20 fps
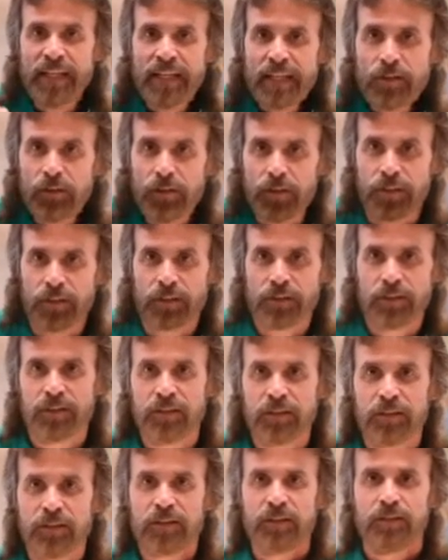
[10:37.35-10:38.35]
It's Peter
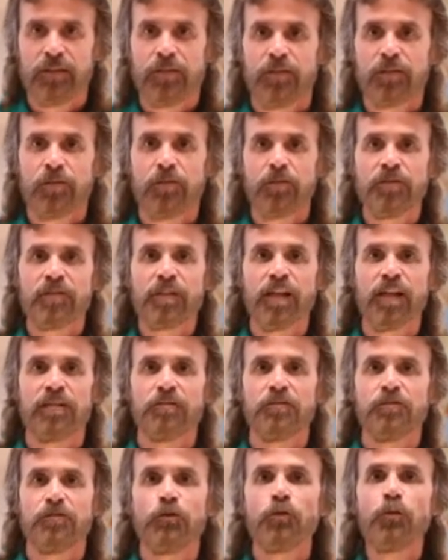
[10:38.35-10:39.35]
who
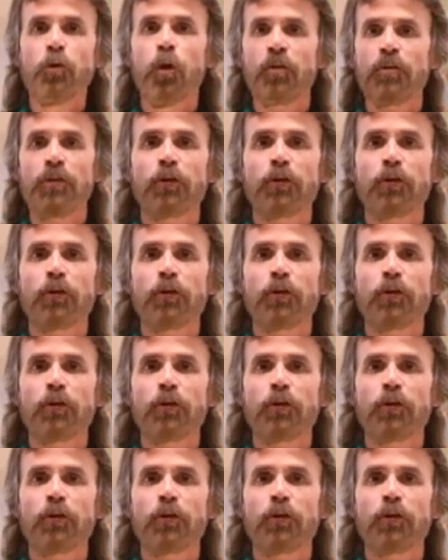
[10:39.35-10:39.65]
says,